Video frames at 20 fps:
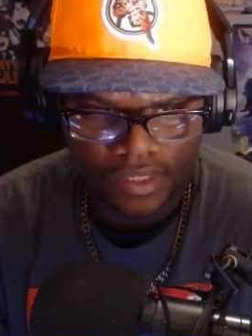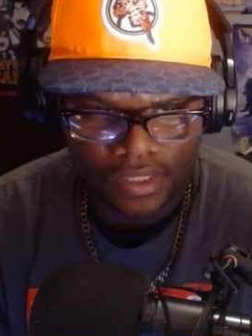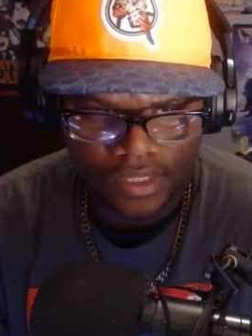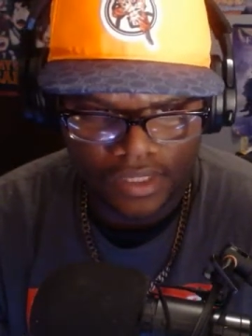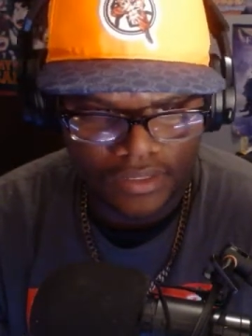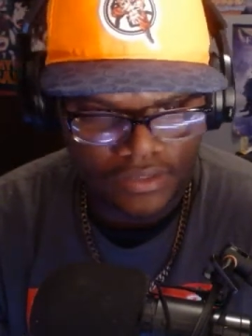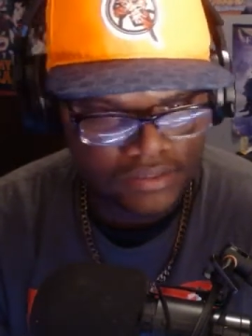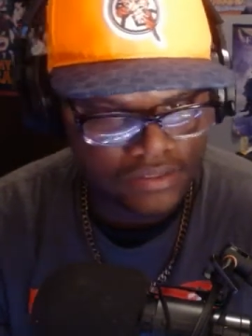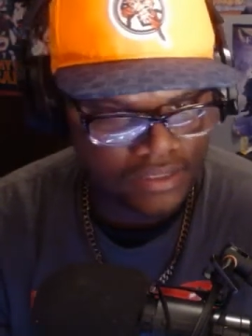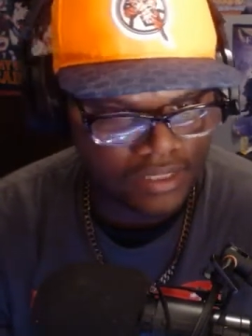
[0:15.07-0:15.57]

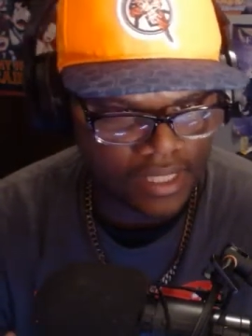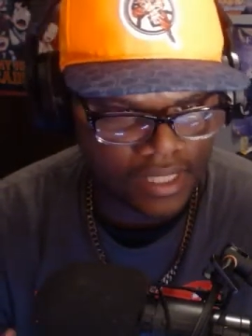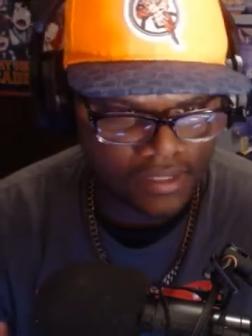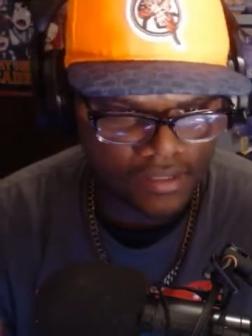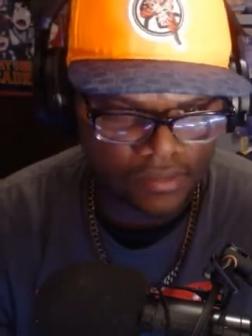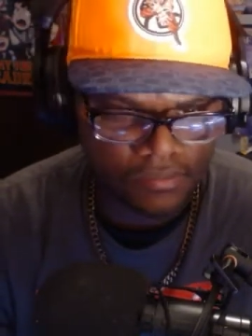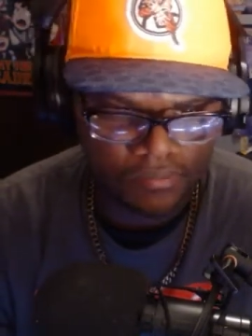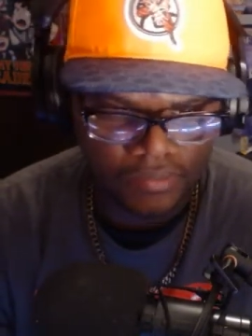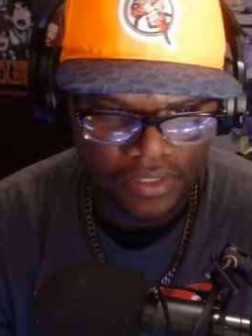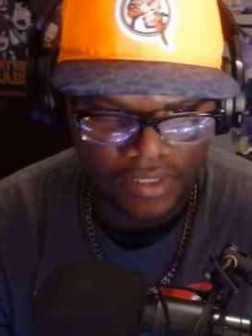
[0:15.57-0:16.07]
a
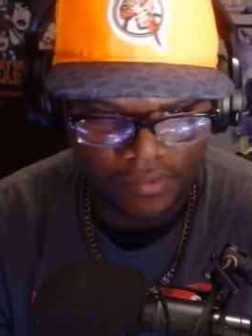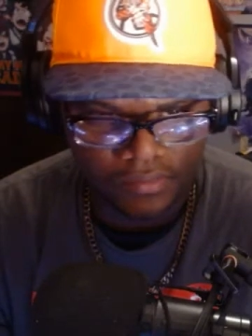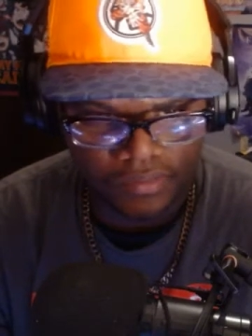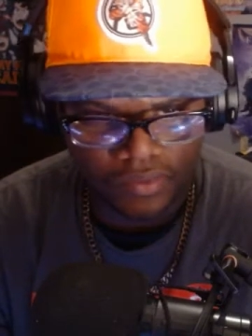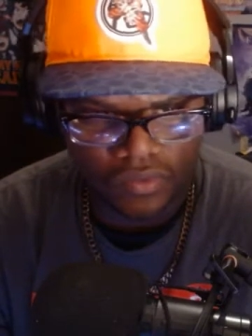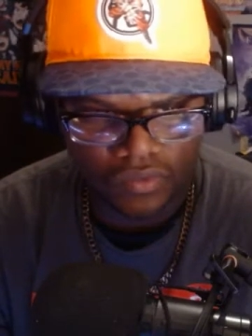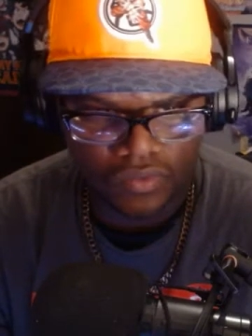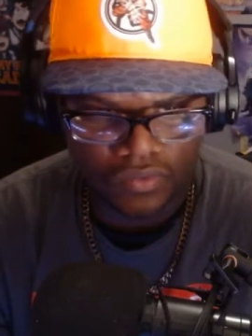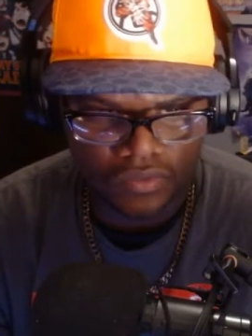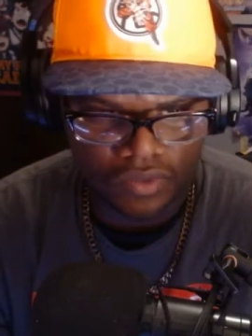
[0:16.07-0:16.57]
select
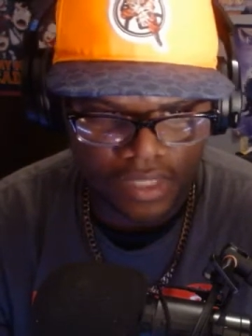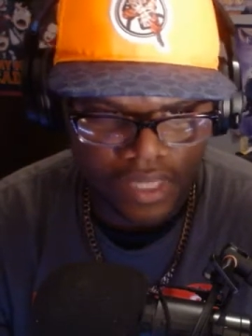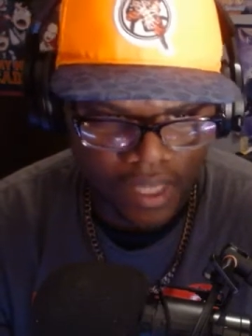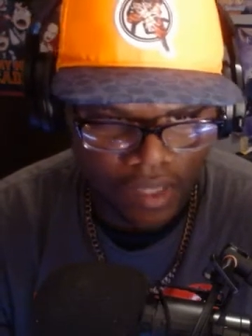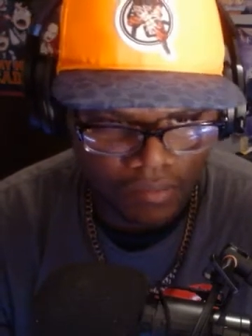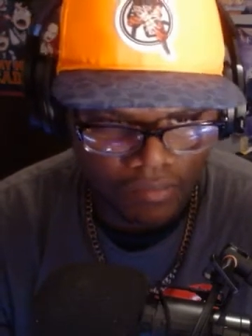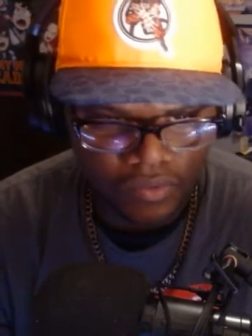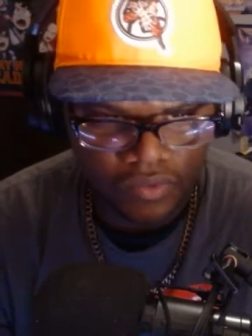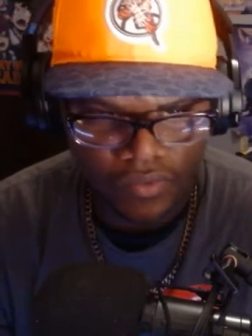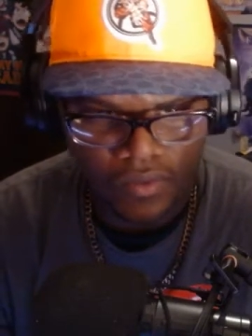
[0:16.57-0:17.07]
people to
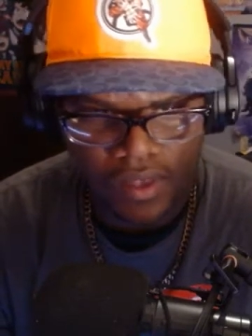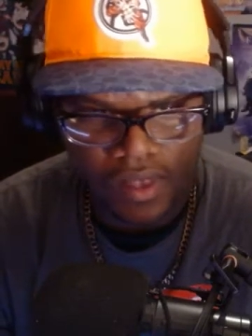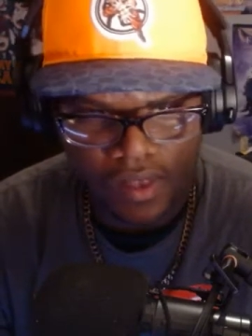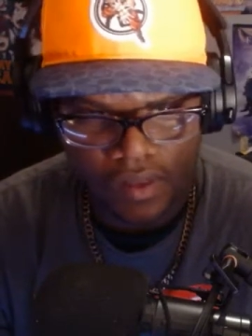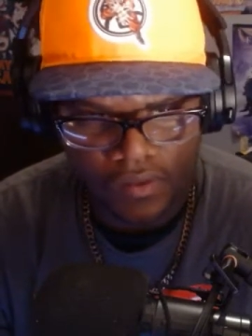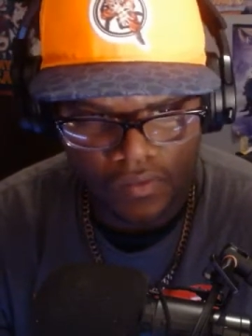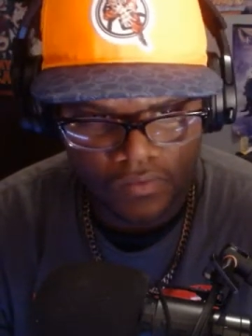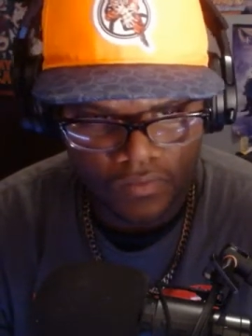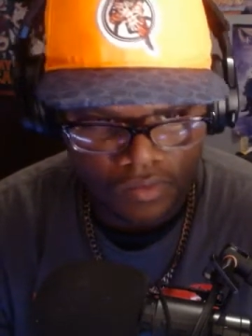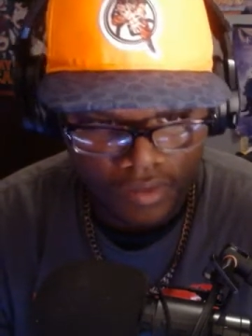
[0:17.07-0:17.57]
help you
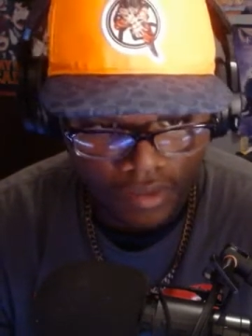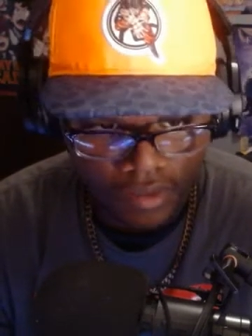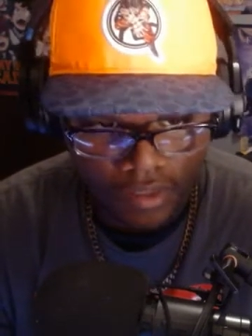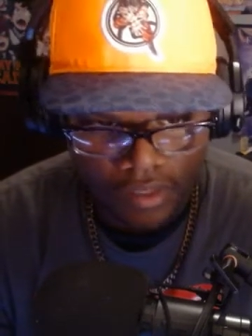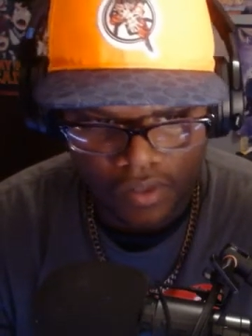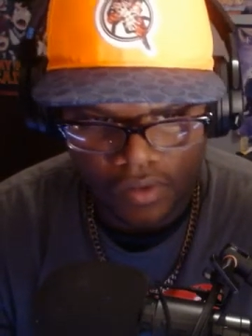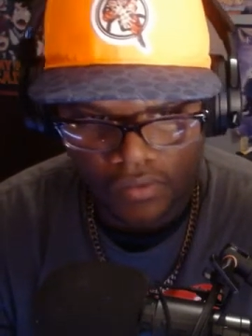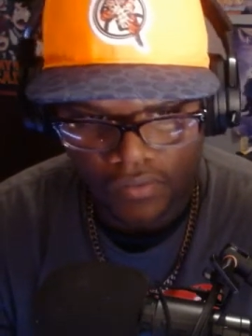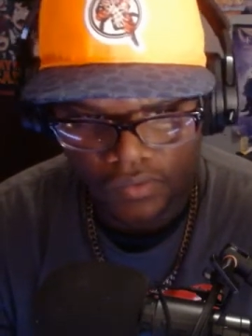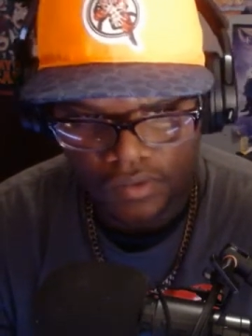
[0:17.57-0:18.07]
out, you
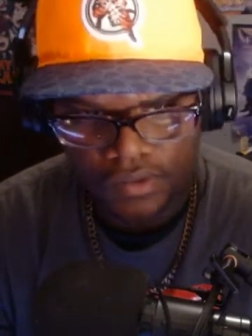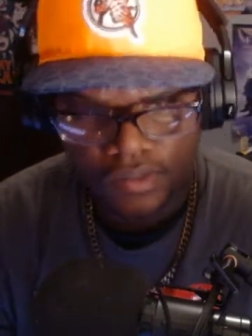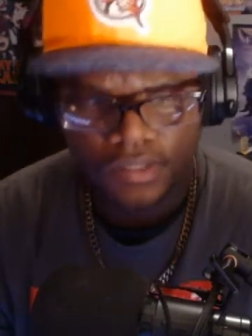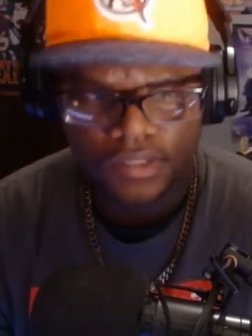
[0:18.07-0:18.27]
know,